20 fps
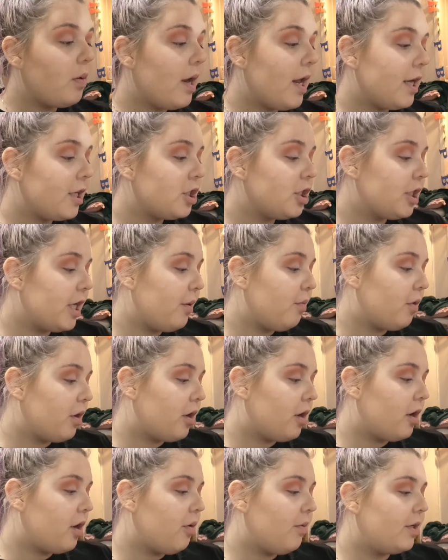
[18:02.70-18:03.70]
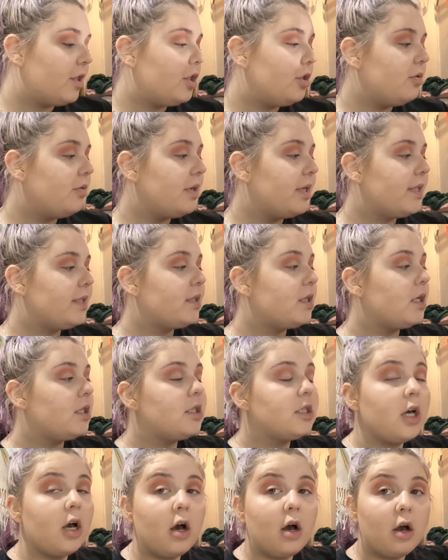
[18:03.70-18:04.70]
next shade we're going to go into is
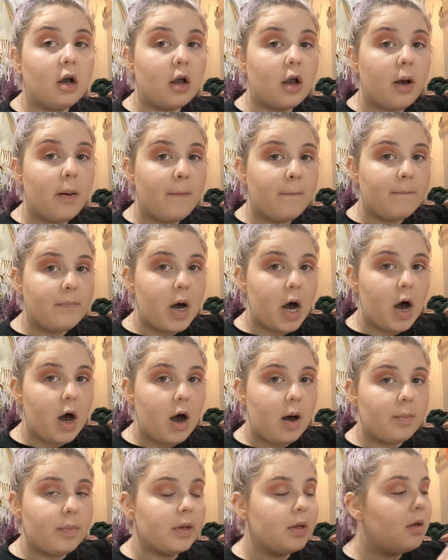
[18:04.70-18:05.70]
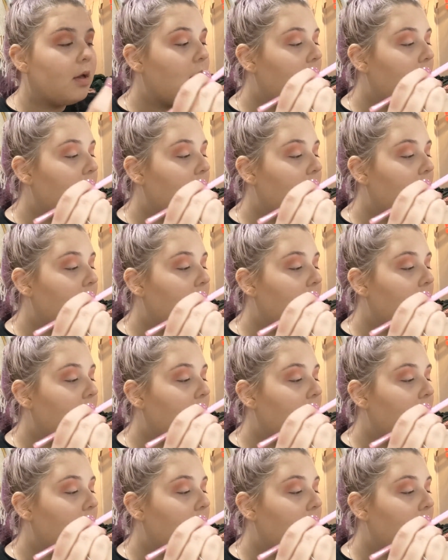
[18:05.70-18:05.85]
Tongue Pop.